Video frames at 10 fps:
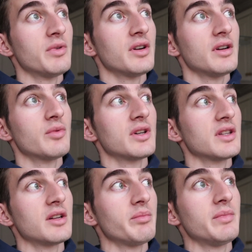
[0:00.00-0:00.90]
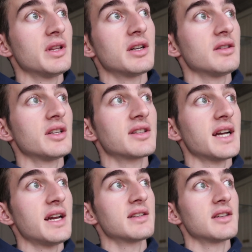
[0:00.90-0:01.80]
we're little
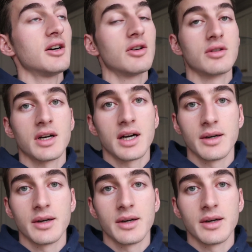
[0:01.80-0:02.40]
tiny snow.